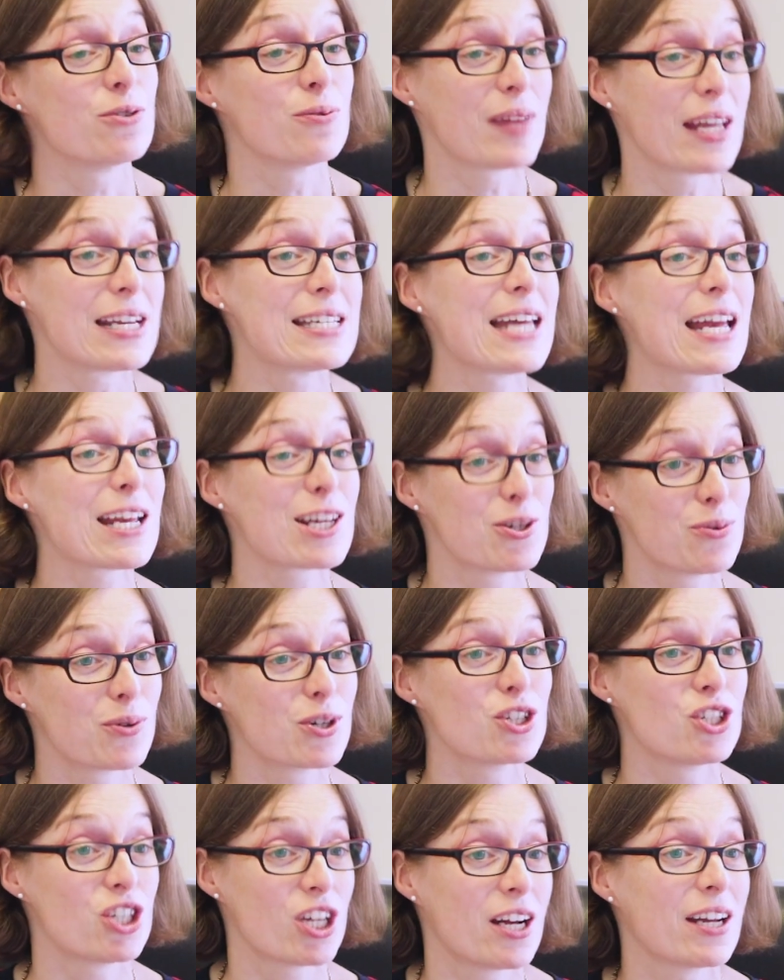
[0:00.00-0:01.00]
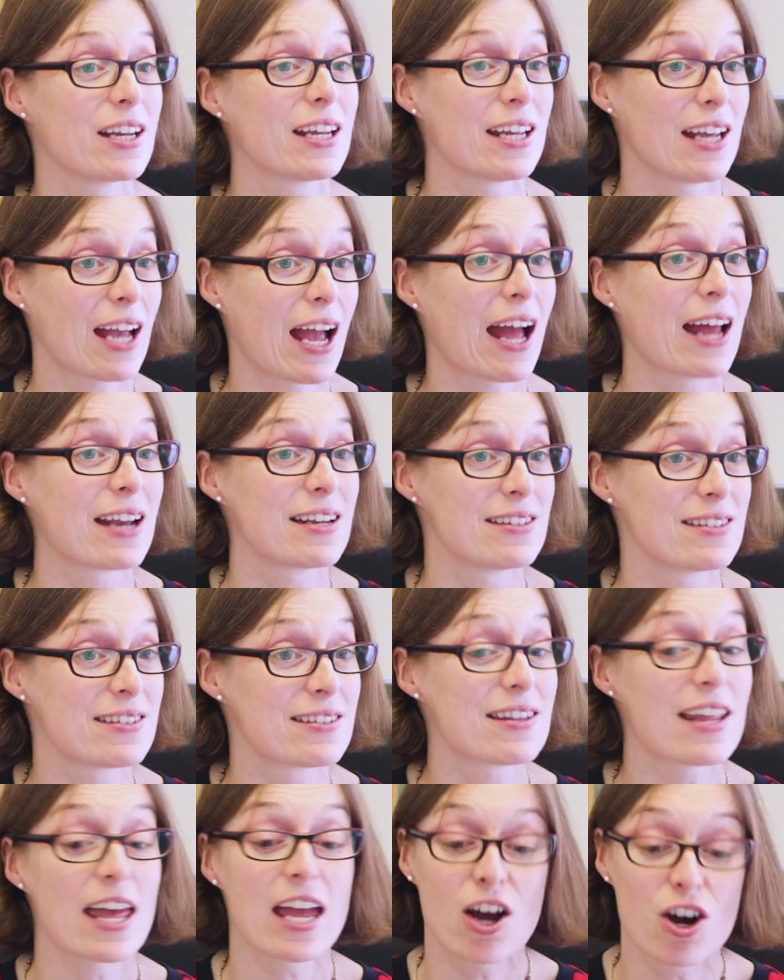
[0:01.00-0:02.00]
they take you on a journey and
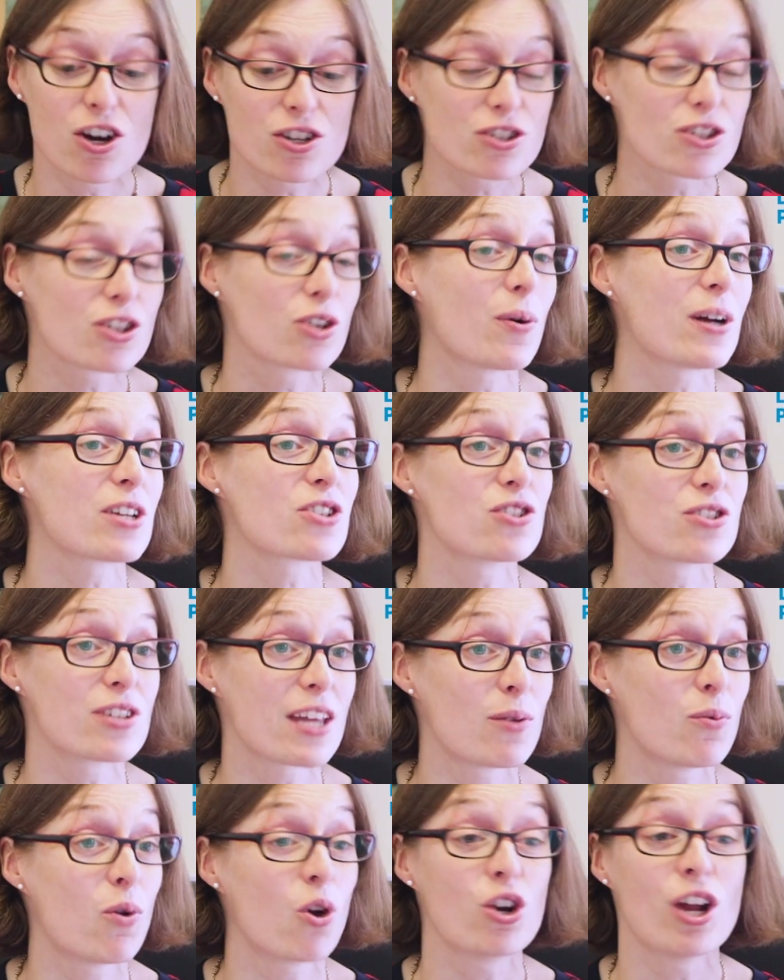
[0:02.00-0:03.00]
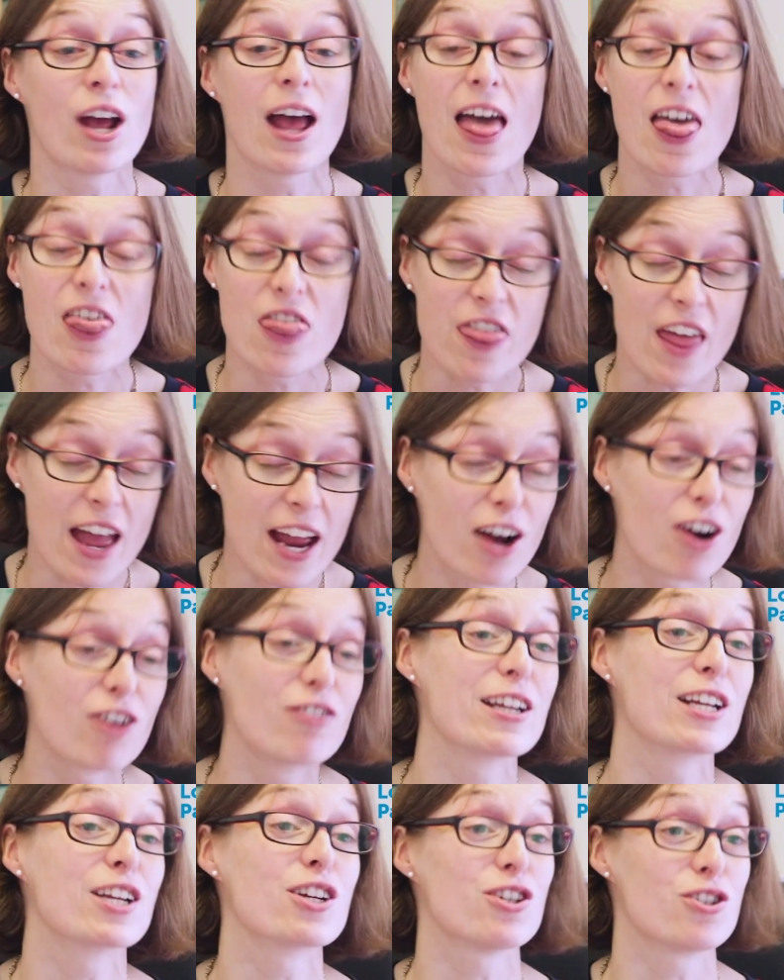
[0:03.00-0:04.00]
they ask the questions they want. They are
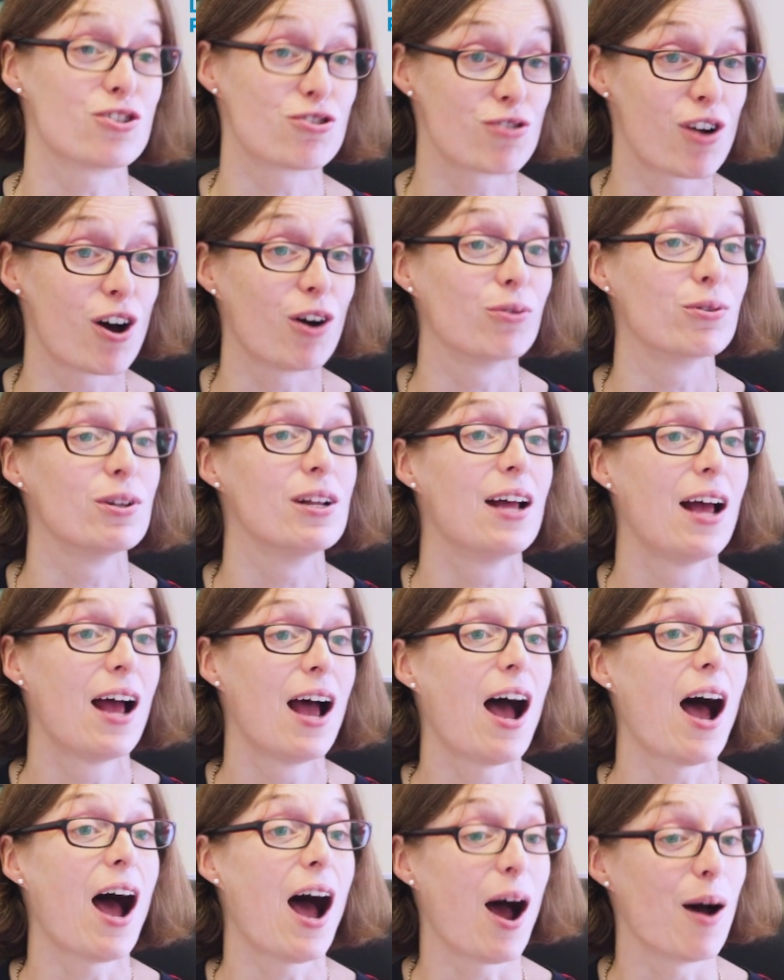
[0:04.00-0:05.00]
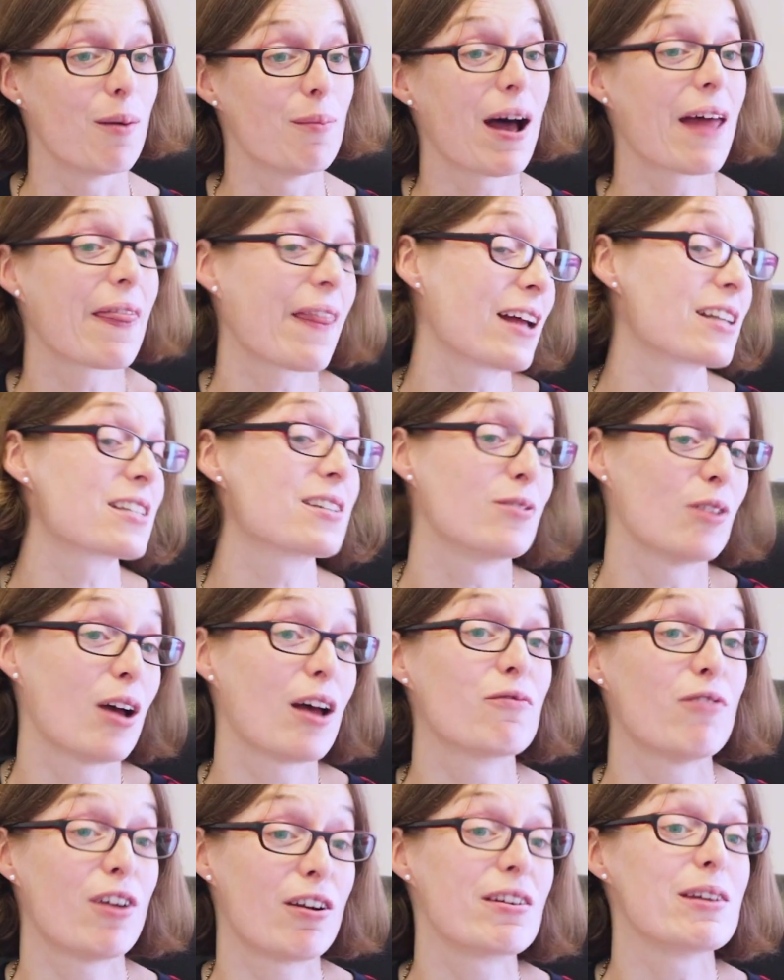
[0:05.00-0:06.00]
in control, and that's
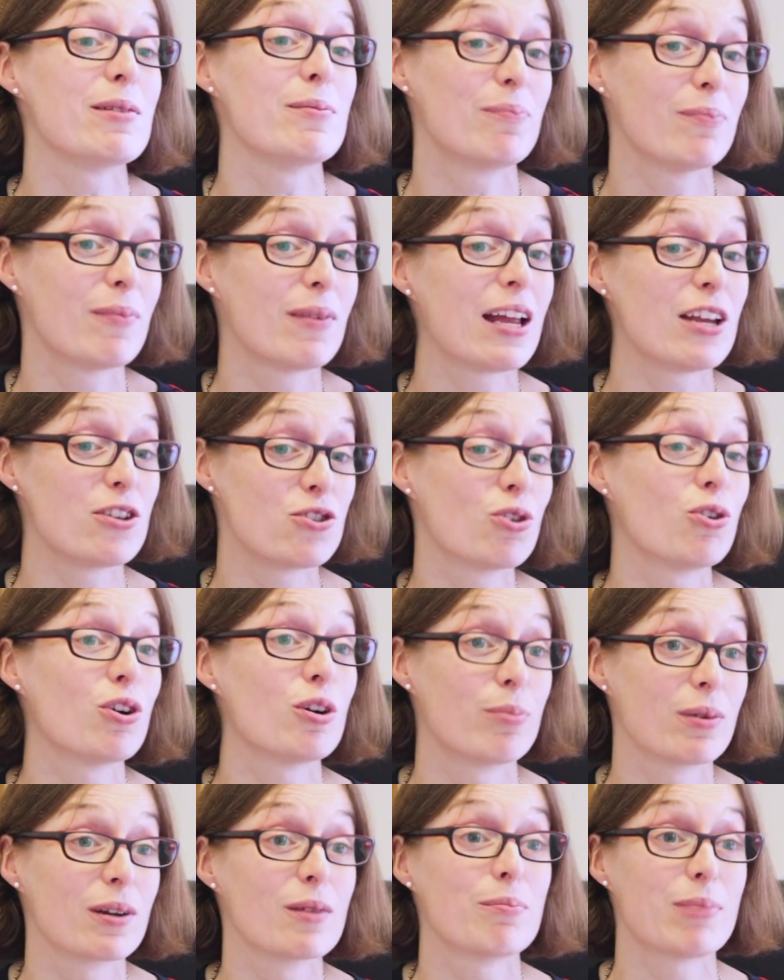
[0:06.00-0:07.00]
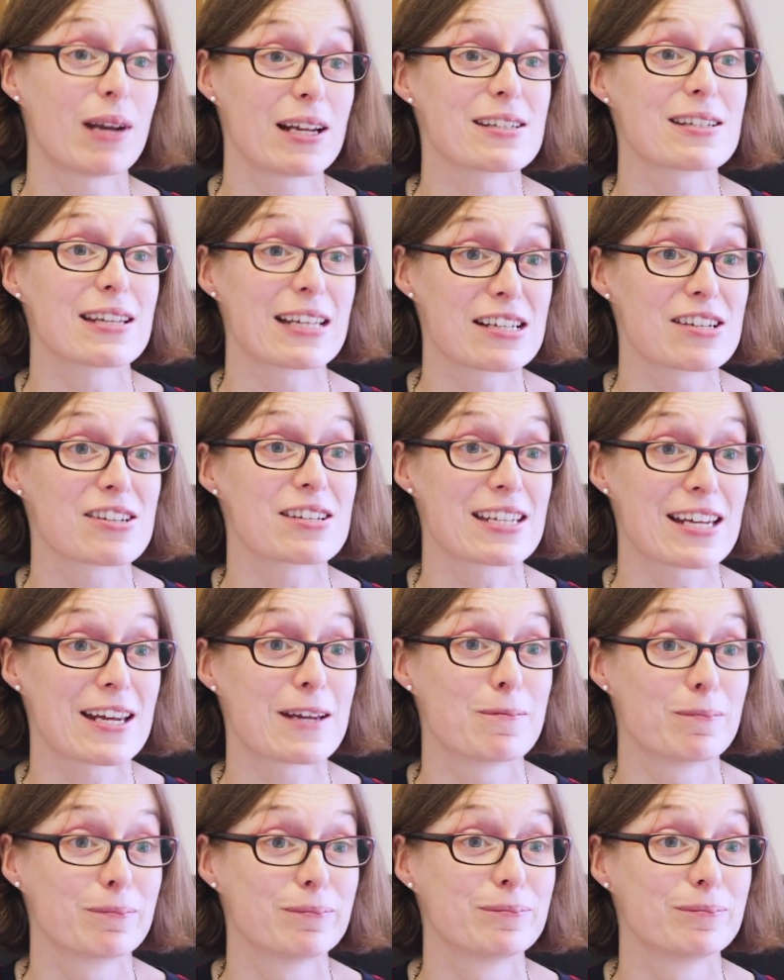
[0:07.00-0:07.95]
a very enjoyable and pleasant thing to see.